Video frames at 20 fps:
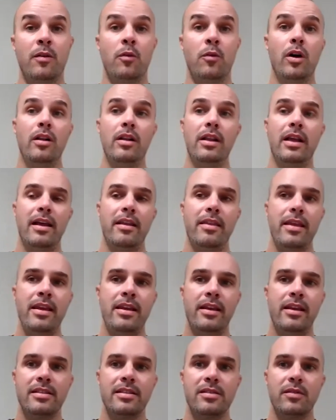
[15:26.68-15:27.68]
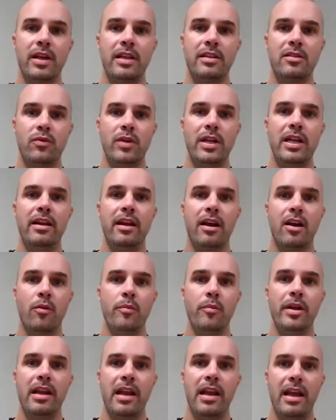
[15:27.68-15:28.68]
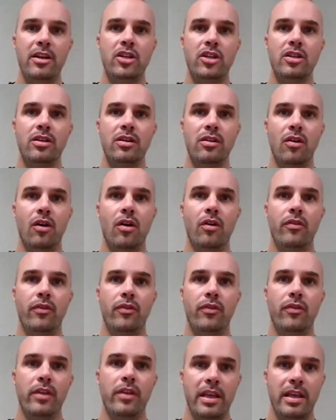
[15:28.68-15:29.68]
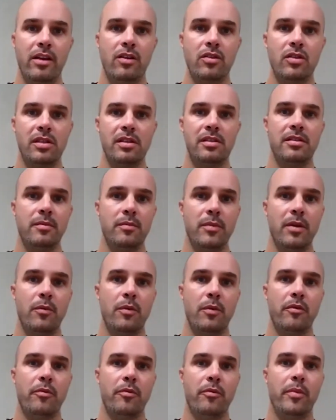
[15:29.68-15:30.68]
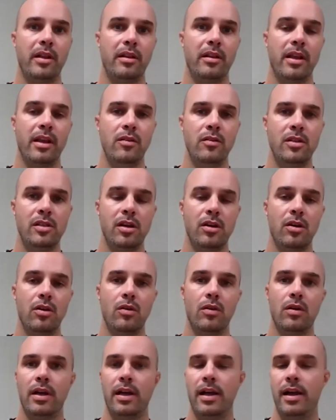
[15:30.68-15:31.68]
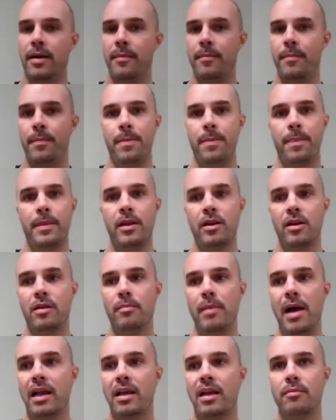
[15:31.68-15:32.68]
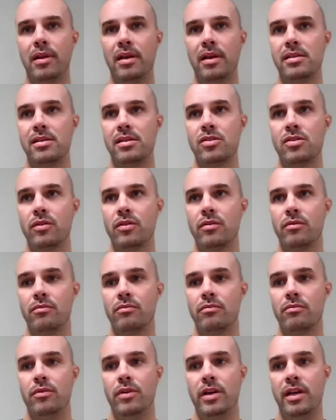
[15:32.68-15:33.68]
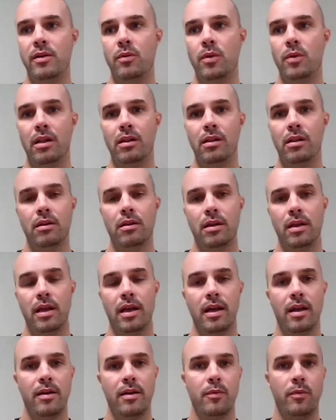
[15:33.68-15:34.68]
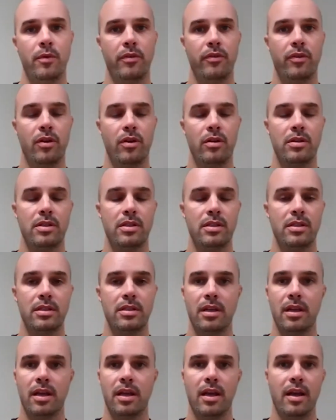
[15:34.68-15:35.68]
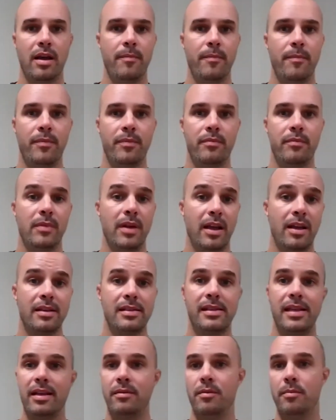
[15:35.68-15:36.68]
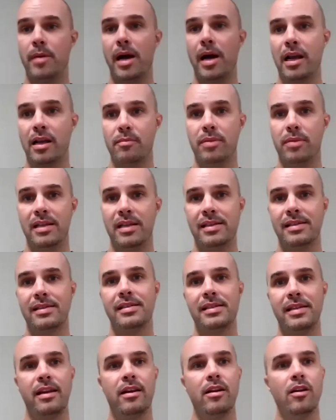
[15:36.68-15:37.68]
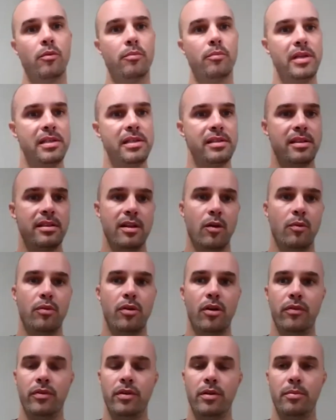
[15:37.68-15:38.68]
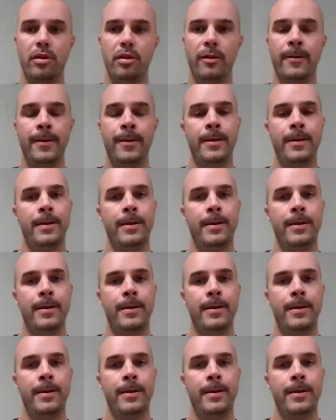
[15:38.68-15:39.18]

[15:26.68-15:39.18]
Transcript: Well, I think it's it's really the combination of the ecosystem that we've built now. So um, you know the marketplace is doing really well. Uh, we've got, um, like I said, marketplace as a standalone business now profitable,